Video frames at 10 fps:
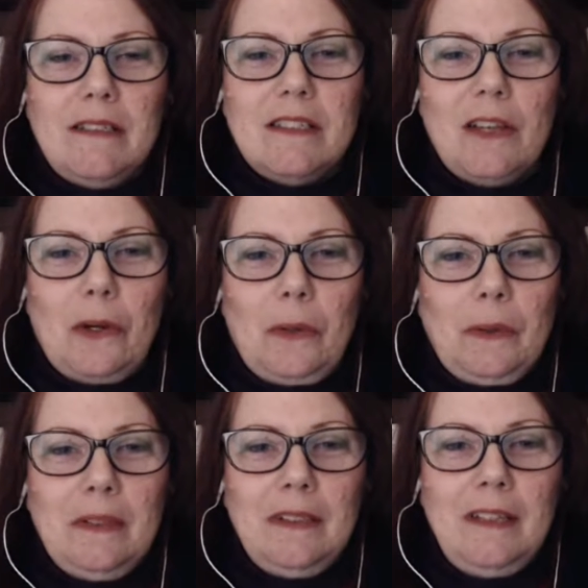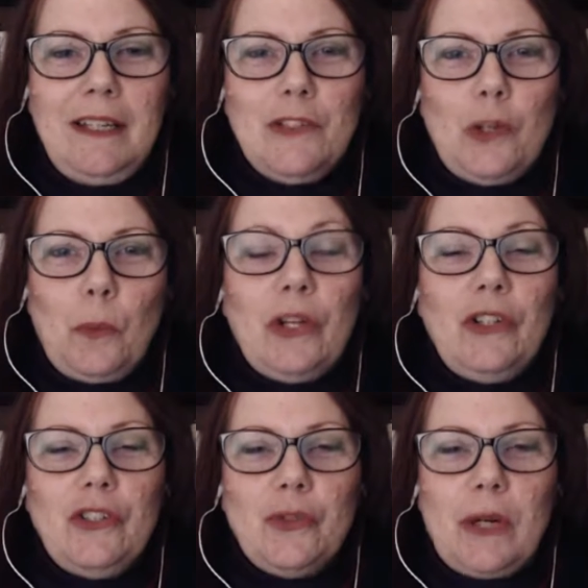So we're going
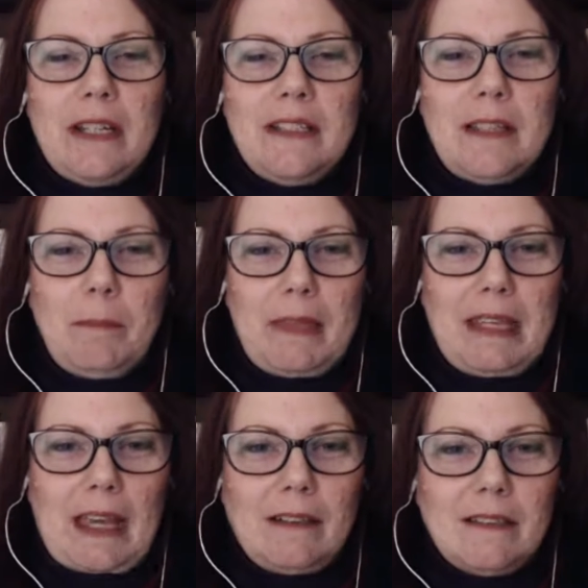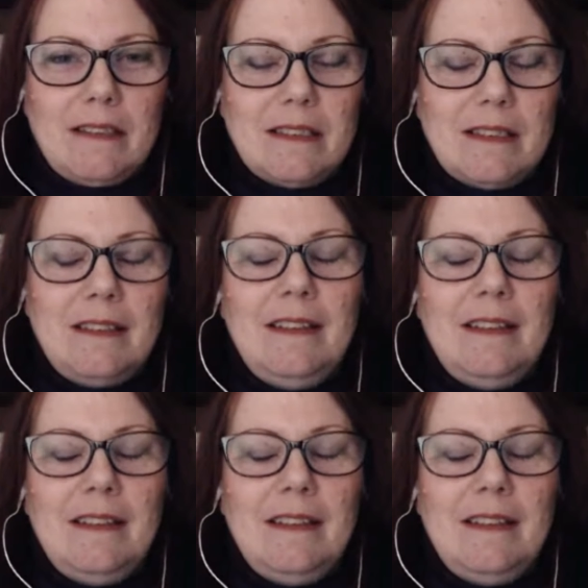to try something else.